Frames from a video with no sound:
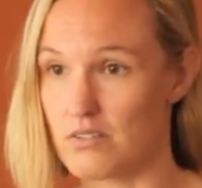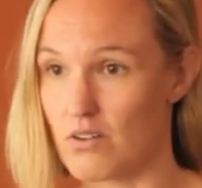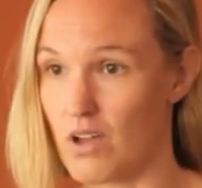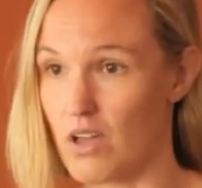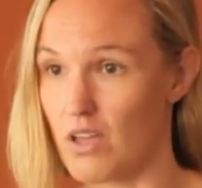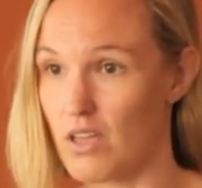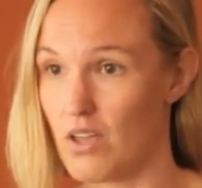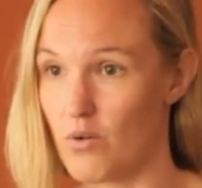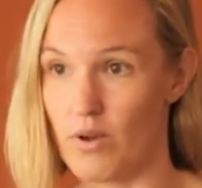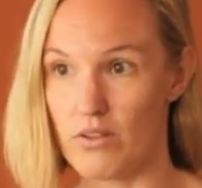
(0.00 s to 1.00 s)
okay?
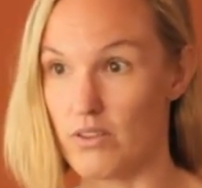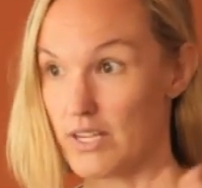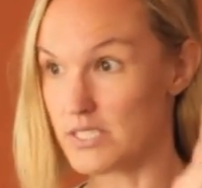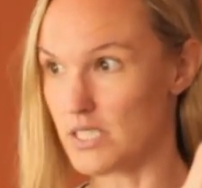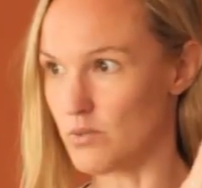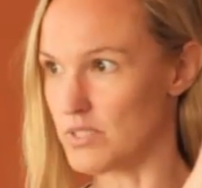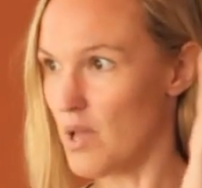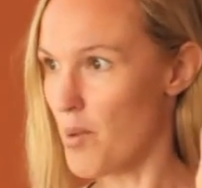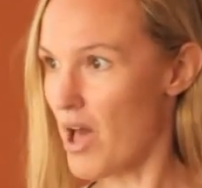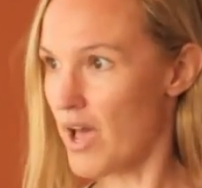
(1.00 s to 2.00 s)
Whether that tail was
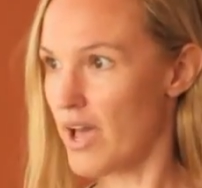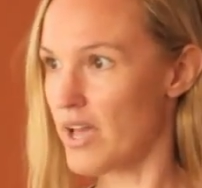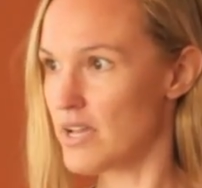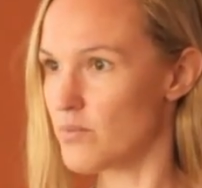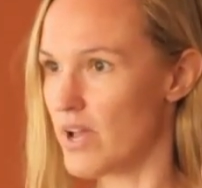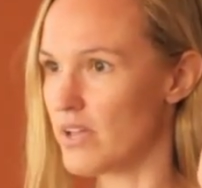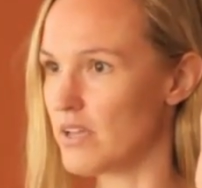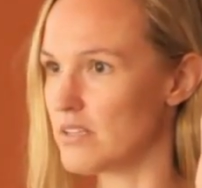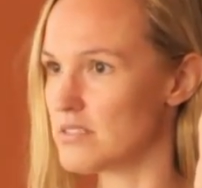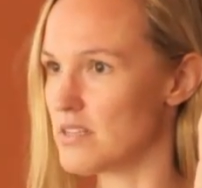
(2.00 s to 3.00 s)
up high and
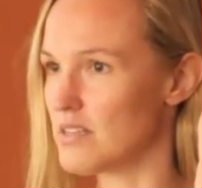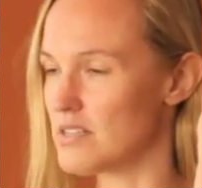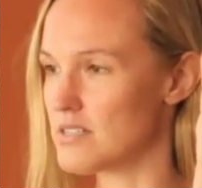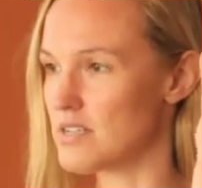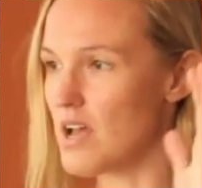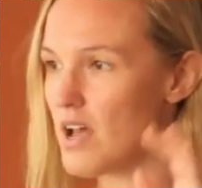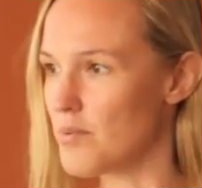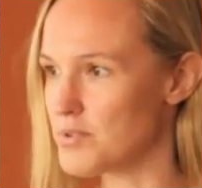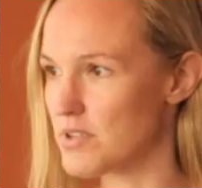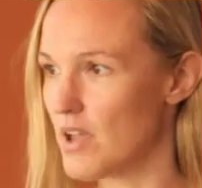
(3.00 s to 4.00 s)
wagging and suddenly
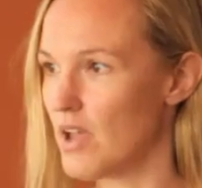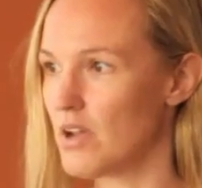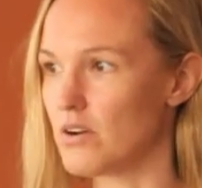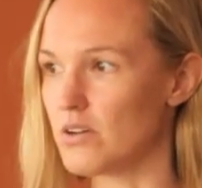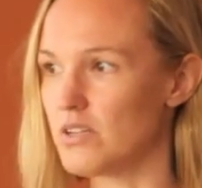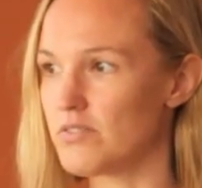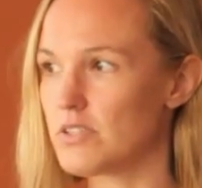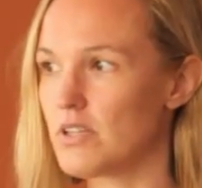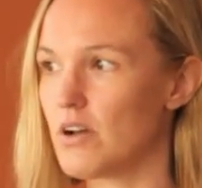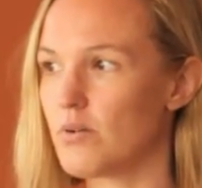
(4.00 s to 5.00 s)
stops, or
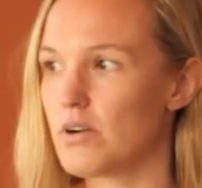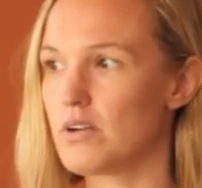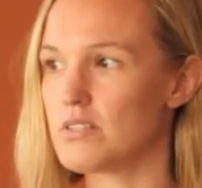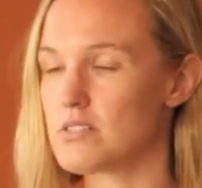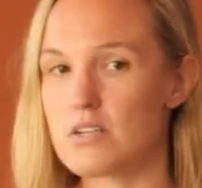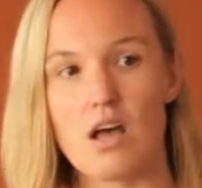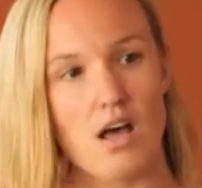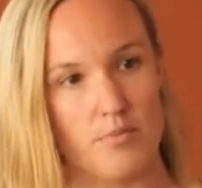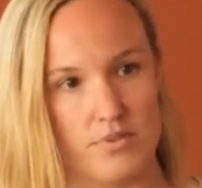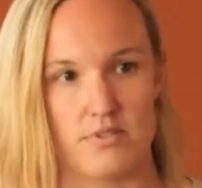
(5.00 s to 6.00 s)
even lower and
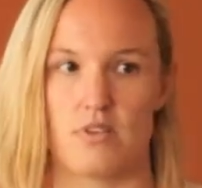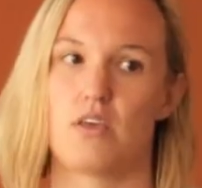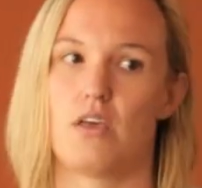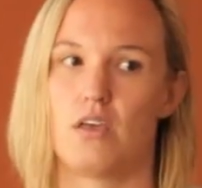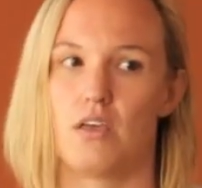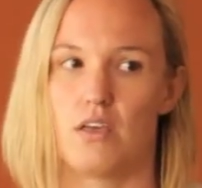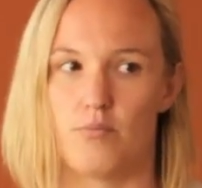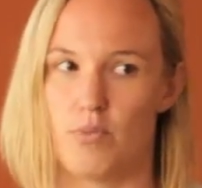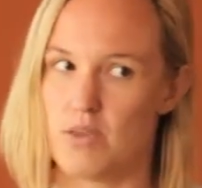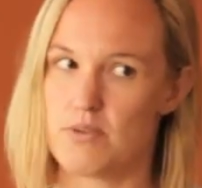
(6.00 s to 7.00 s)
stops.
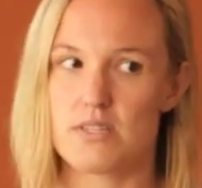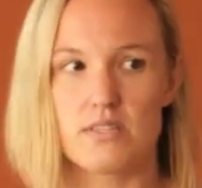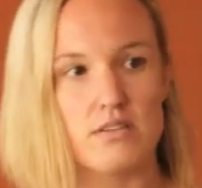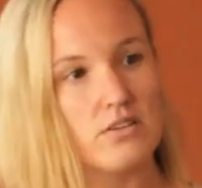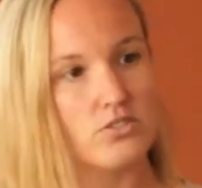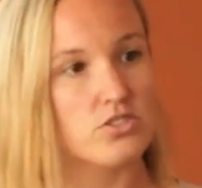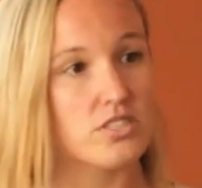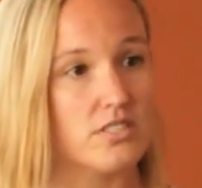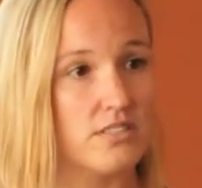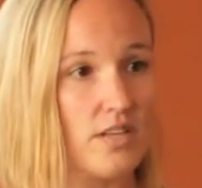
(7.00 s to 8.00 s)
Maybe that they're
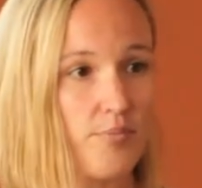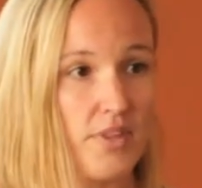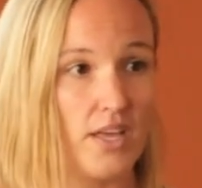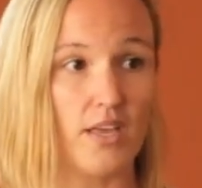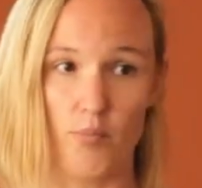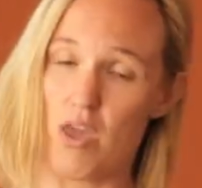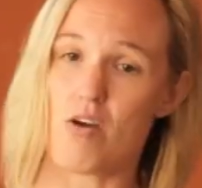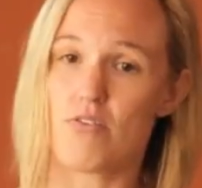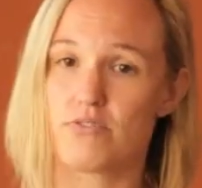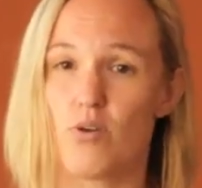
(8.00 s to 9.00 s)
interested in something. It may
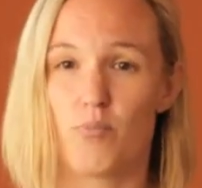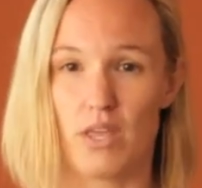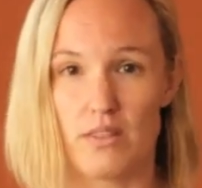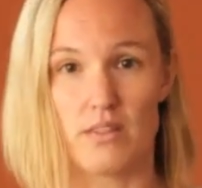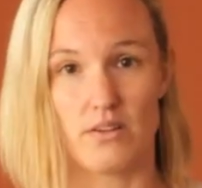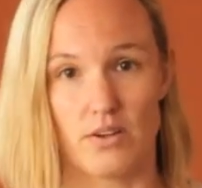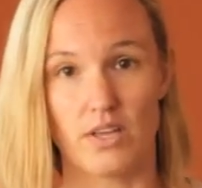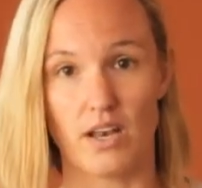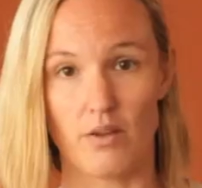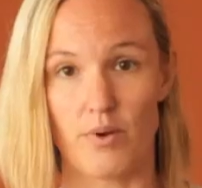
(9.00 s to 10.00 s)
also mean that they're
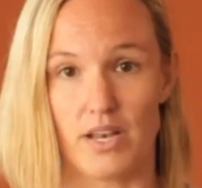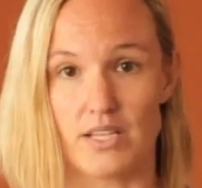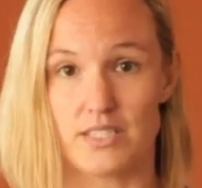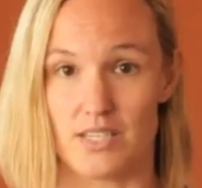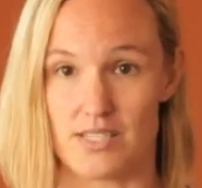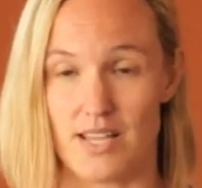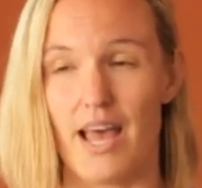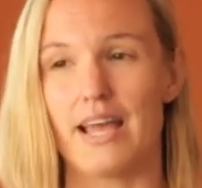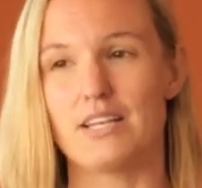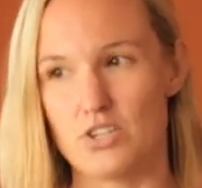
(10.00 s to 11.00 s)
getting ready to
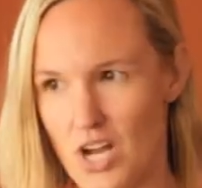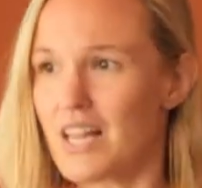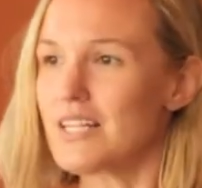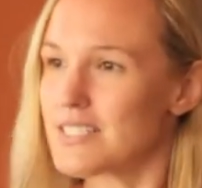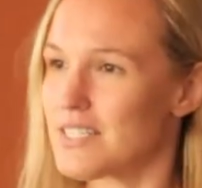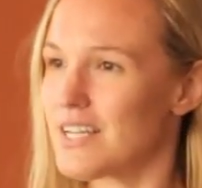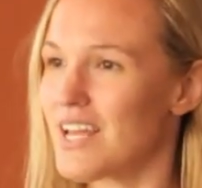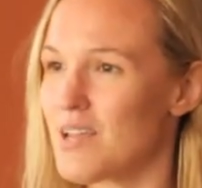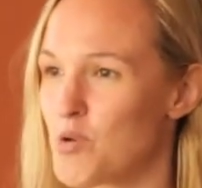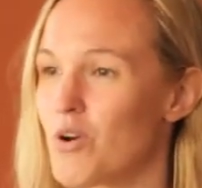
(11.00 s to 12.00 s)
decide, you're not
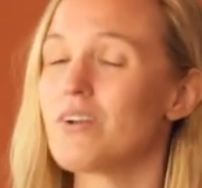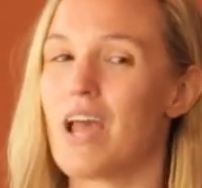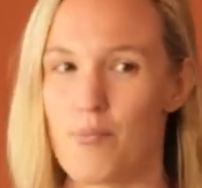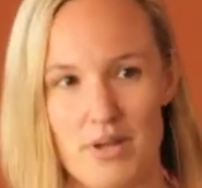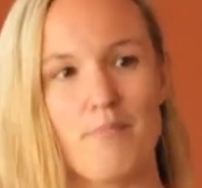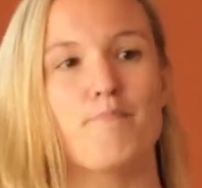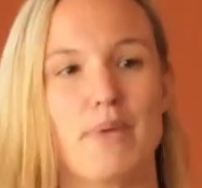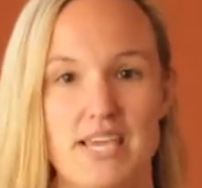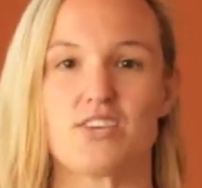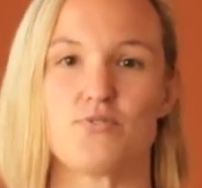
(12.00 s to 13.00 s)
listening anymore, now I'm gonna
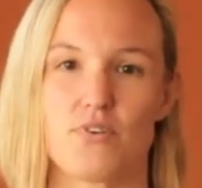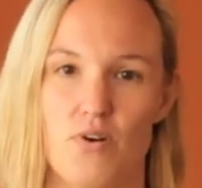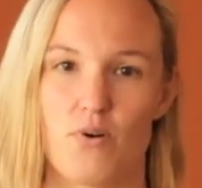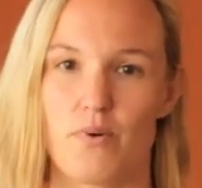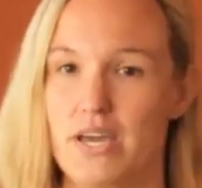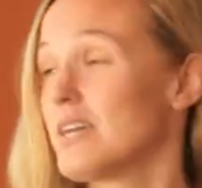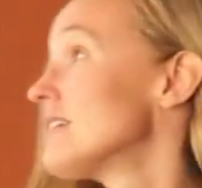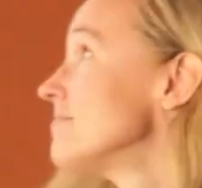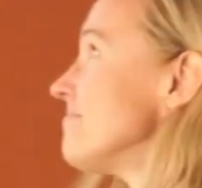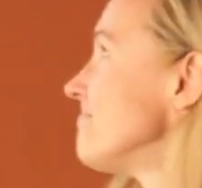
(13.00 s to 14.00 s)
make you go away.